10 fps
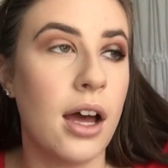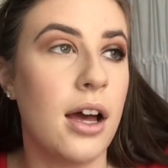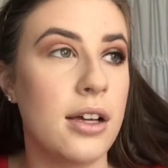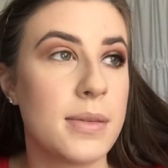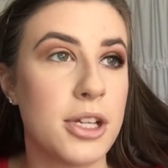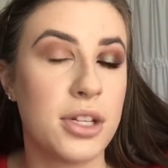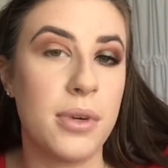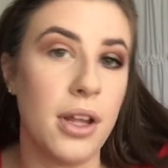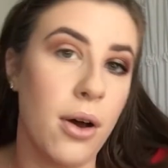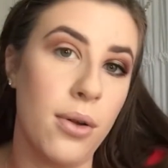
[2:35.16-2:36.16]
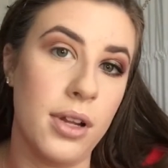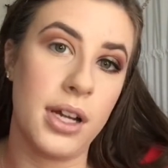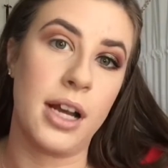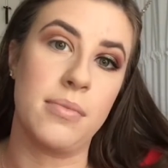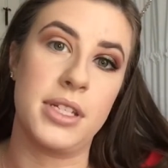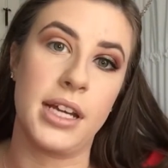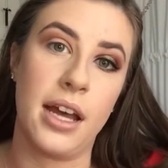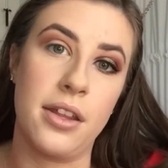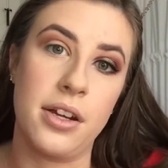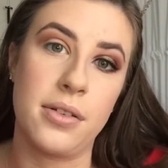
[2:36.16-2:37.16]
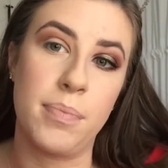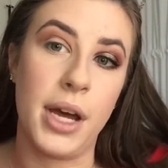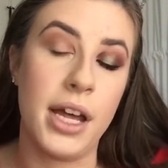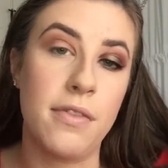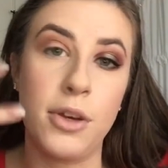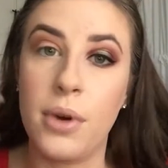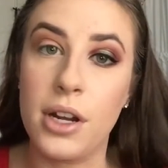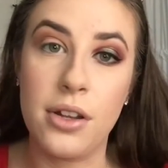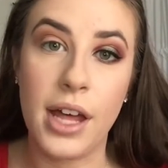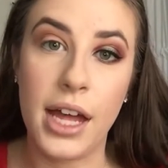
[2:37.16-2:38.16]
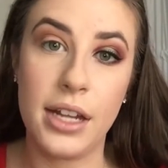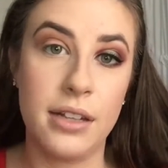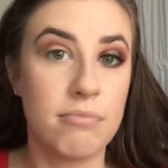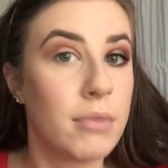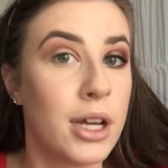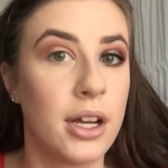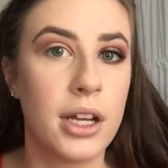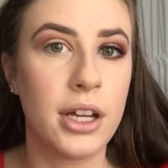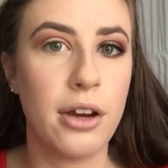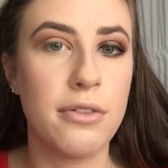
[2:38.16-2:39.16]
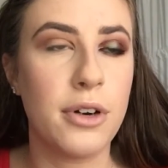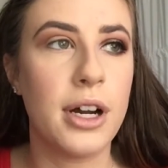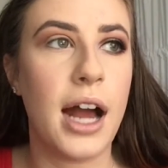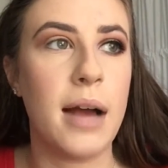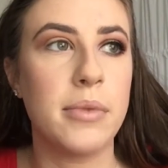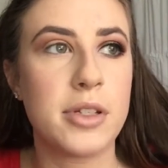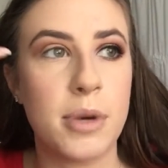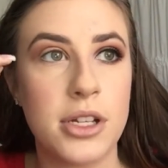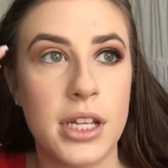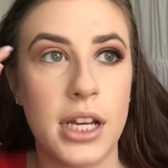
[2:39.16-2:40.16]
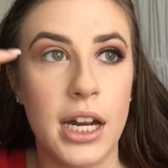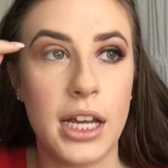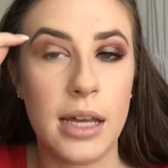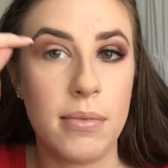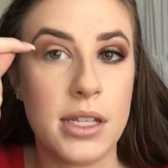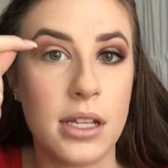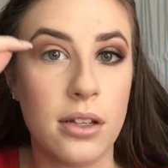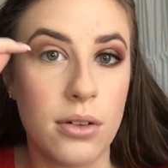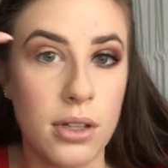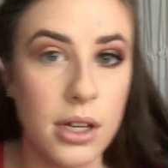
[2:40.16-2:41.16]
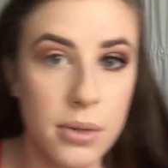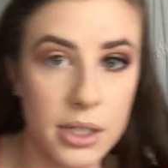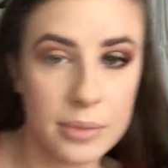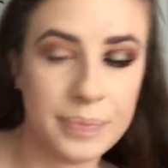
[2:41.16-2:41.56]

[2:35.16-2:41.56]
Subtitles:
especially when the whole look comes together. But if you want to do that, go for it. I'm just personally going to keep this a little lower.